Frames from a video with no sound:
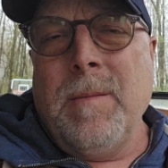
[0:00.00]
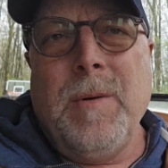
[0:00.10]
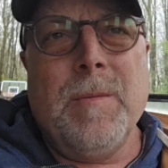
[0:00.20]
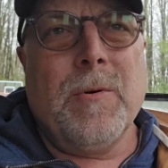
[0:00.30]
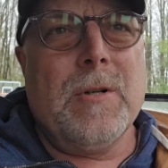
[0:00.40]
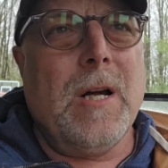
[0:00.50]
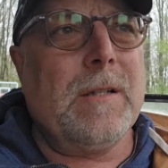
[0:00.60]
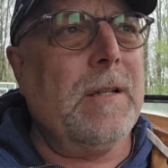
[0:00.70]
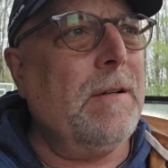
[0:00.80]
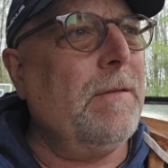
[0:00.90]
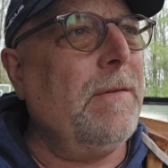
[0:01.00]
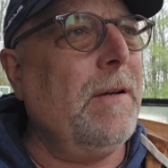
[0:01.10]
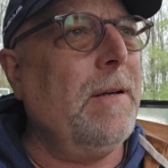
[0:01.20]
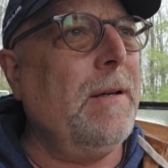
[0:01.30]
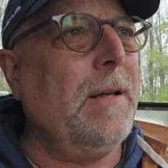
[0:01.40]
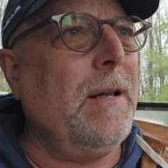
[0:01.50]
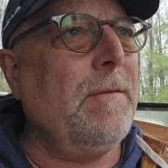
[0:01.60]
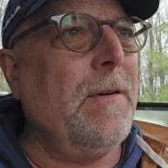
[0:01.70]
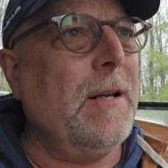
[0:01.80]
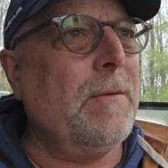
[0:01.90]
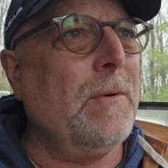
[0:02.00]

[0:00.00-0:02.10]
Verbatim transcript: being productive, and then finding